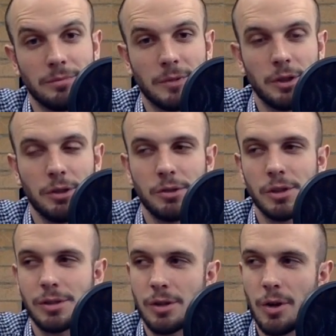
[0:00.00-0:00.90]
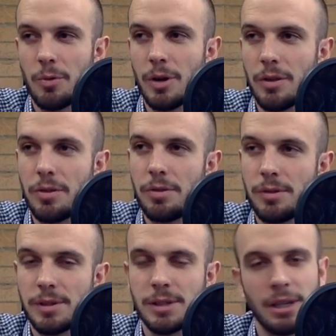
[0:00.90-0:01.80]
Do you just go with
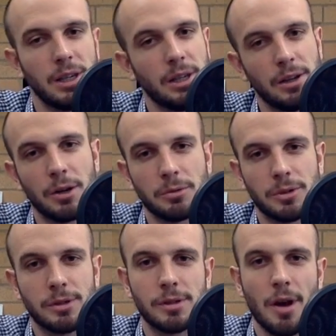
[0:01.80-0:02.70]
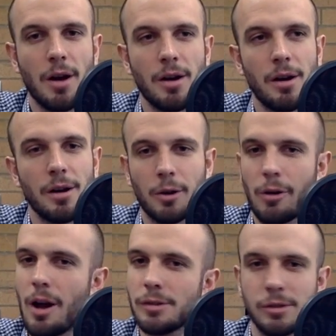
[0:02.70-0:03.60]
sticky notes
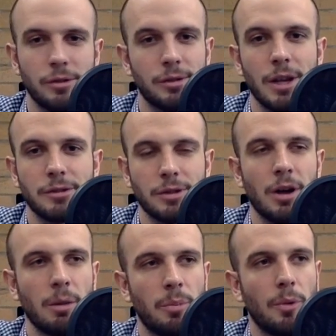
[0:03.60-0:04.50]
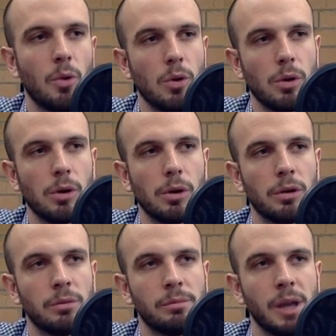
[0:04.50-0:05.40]
across your desktop?
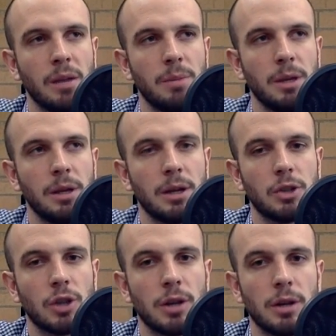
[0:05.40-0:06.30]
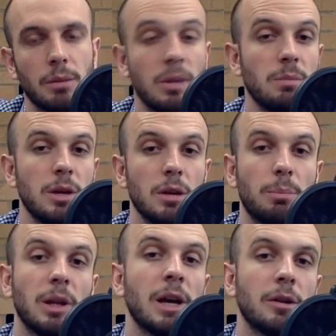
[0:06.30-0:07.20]
Or maybe an agenda, maybe a
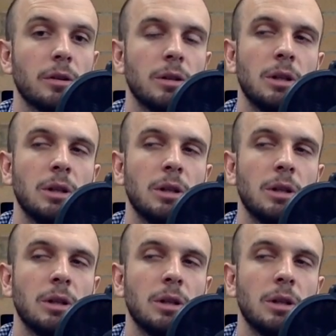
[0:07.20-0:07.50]
planner?